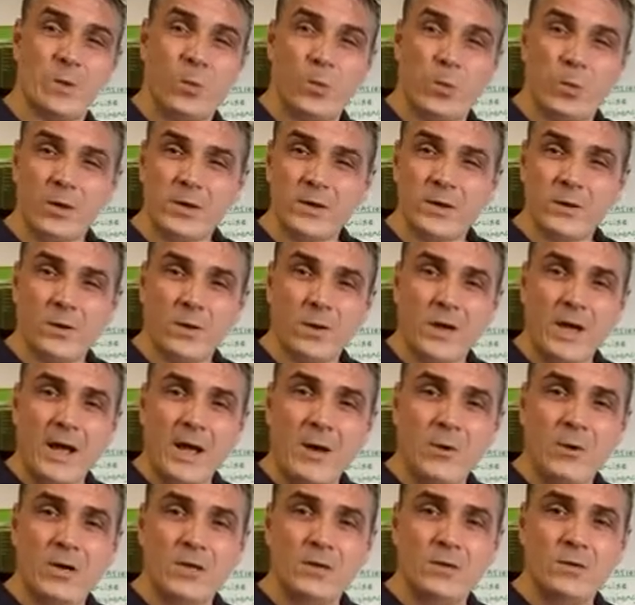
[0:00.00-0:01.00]
it?
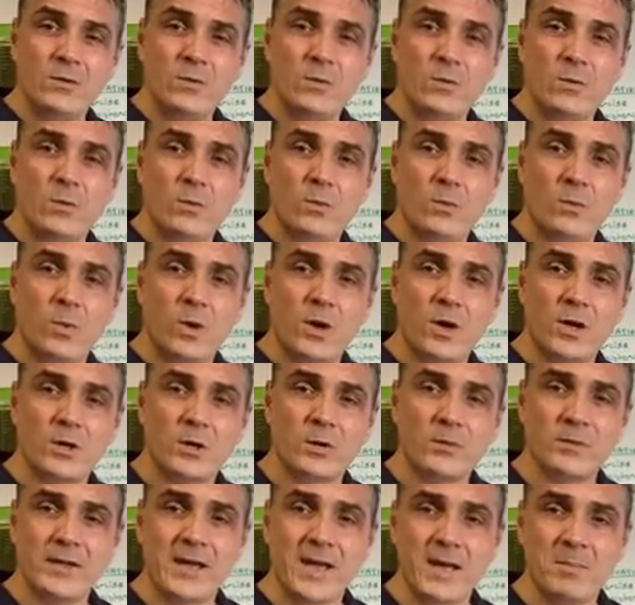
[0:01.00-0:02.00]
How can you work
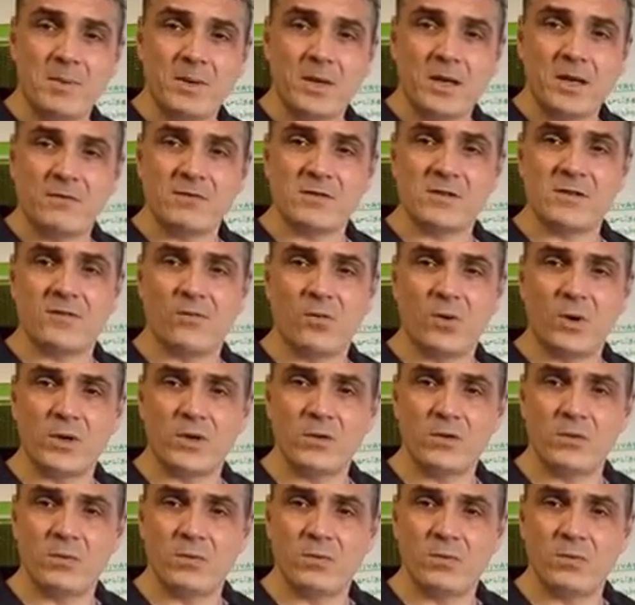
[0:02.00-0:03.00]
on their beliefs of what
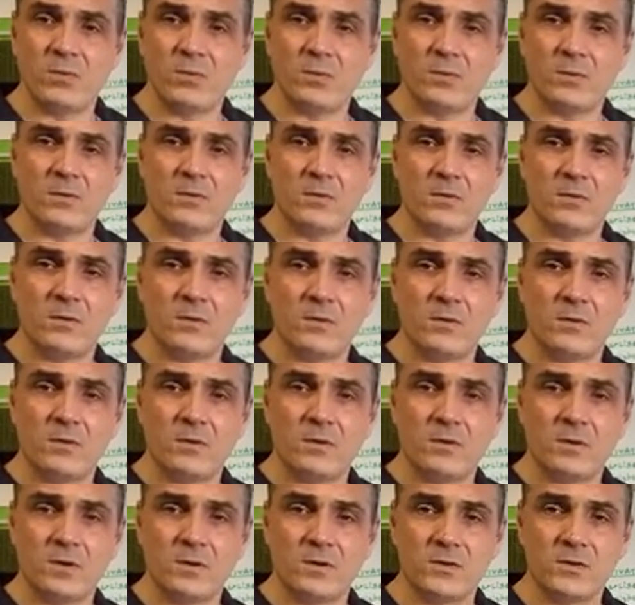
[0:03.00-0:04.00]
you
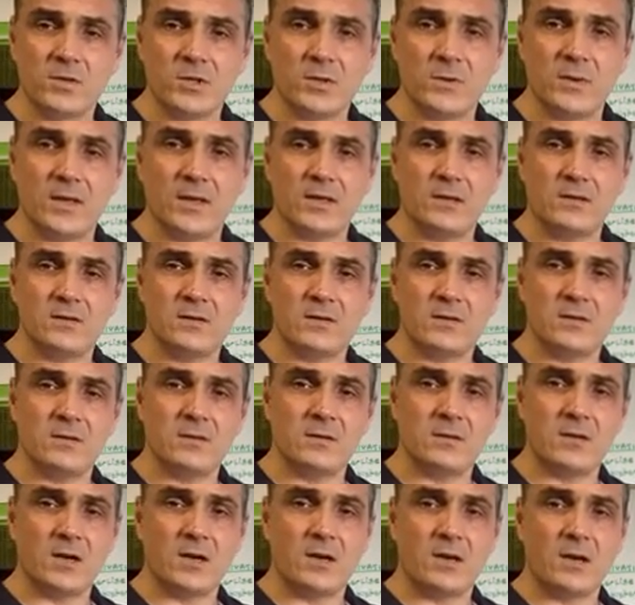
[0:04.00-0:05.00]
are doing
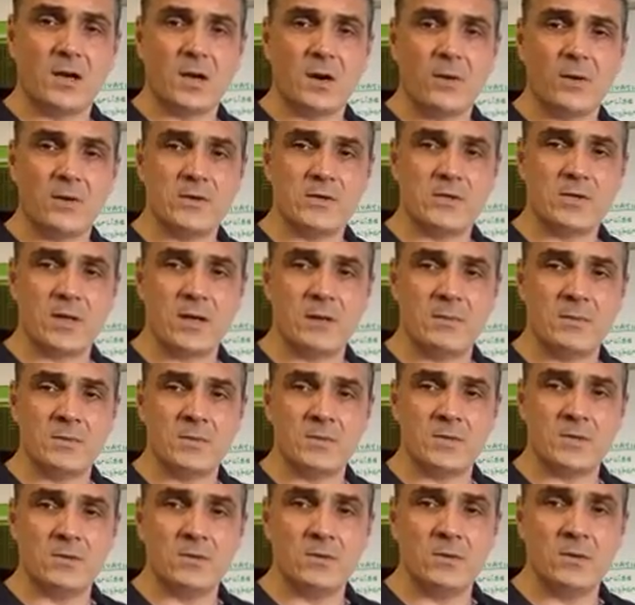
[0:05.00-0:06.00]
to encourage them
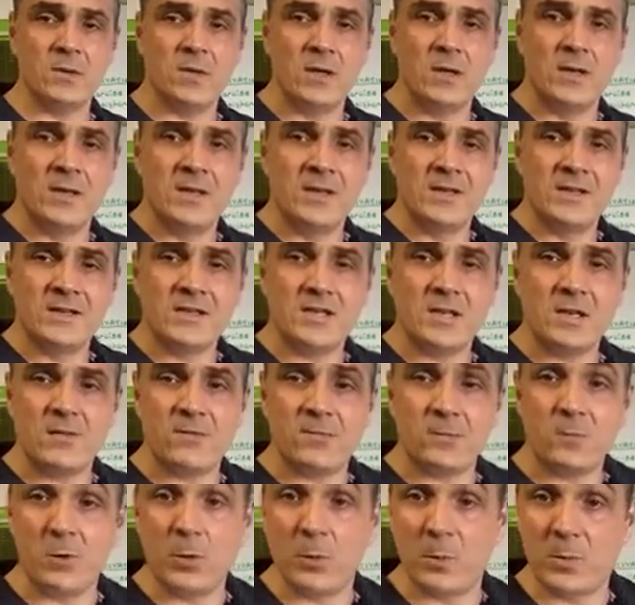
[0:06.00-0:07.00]
to see
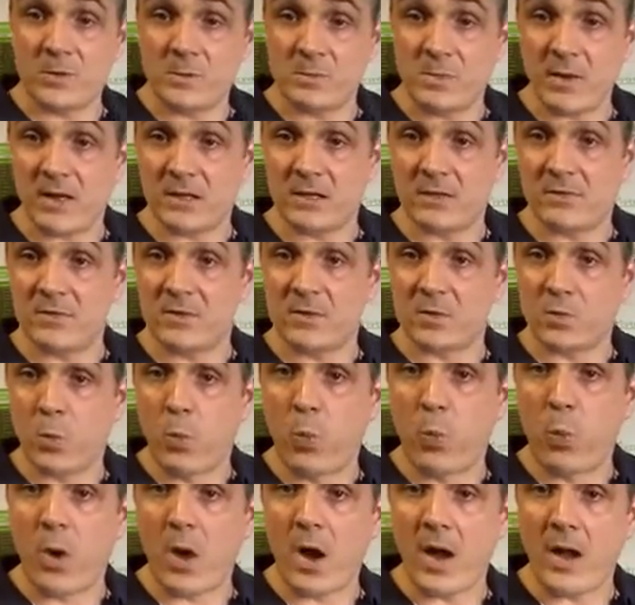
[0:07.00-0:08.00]
it from your perspective as
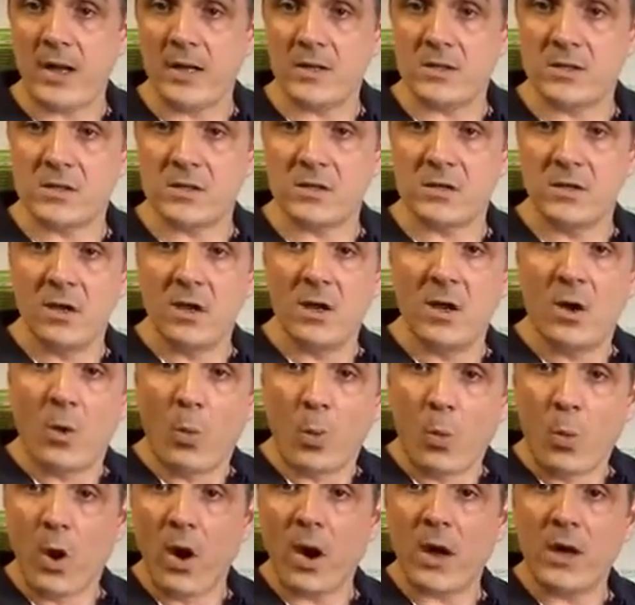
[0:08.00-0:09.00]

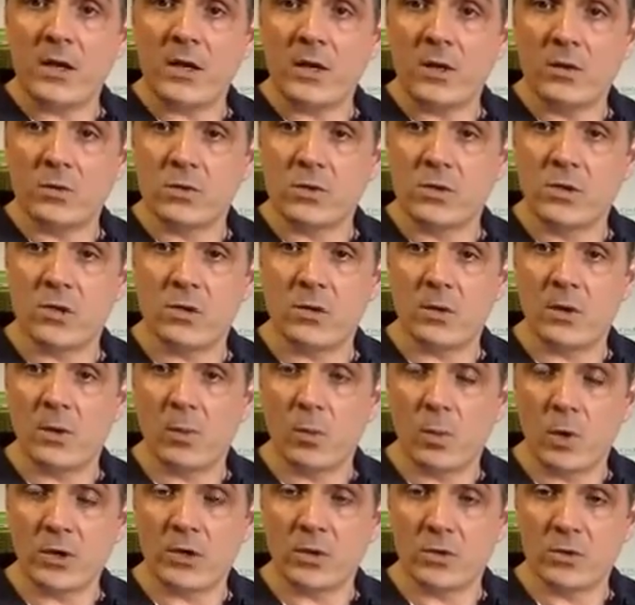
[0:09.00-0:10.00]
why you're
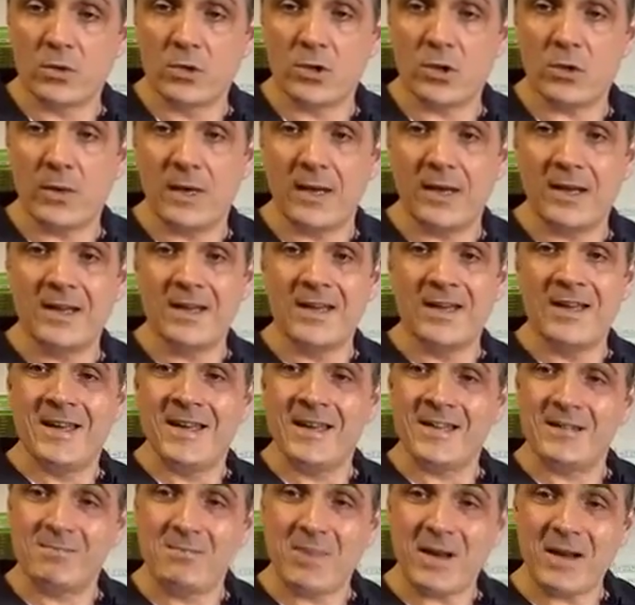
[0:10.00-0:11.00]
doing what you're doing
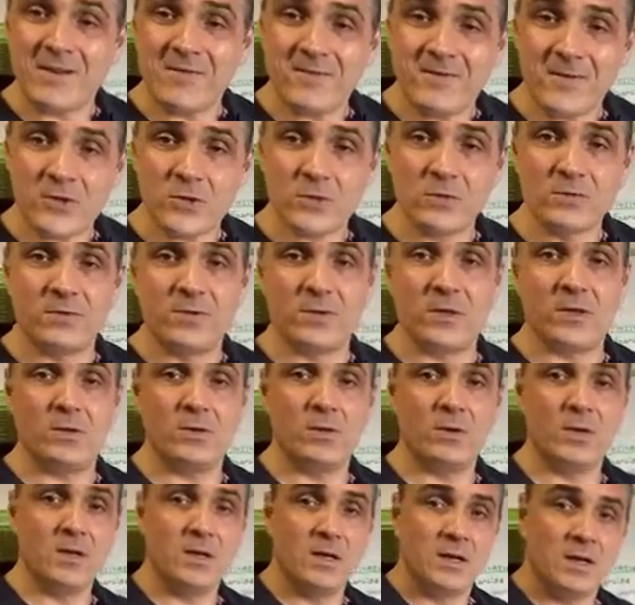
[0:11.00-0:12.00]
is beneficial for you.
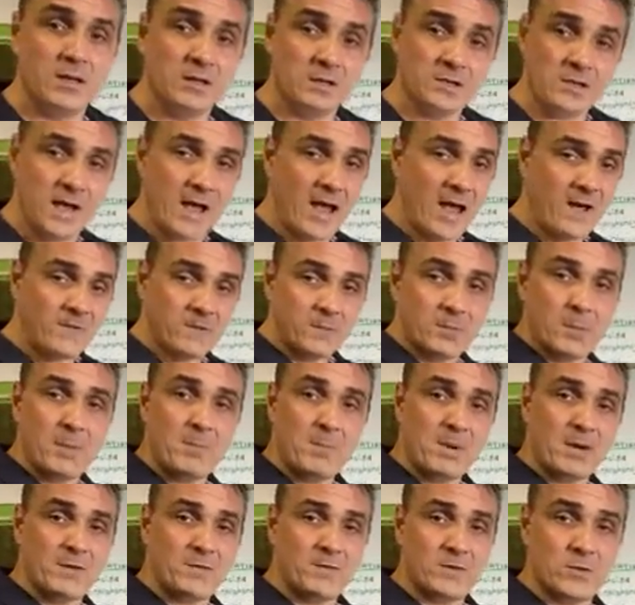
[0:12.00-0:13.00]
It doesn't have to be
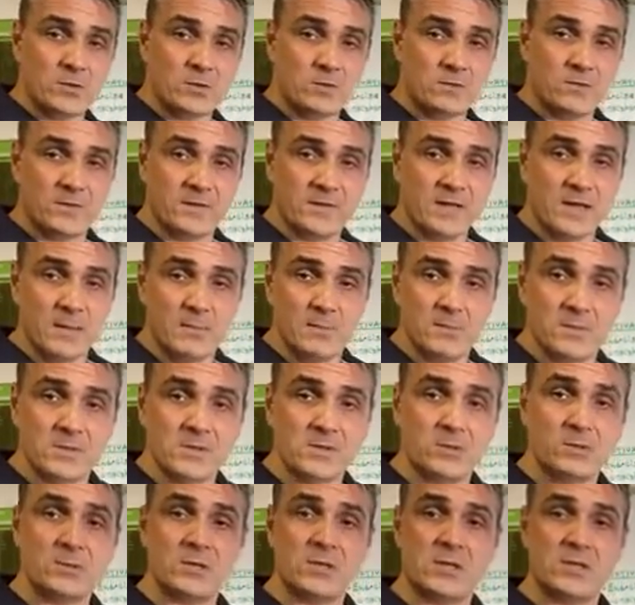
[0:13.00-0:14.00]
beneficial for them
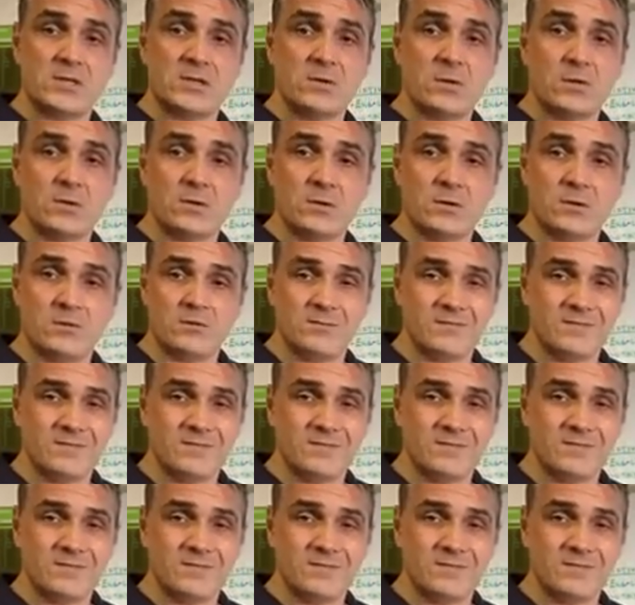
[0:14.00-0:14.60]
as long as it's not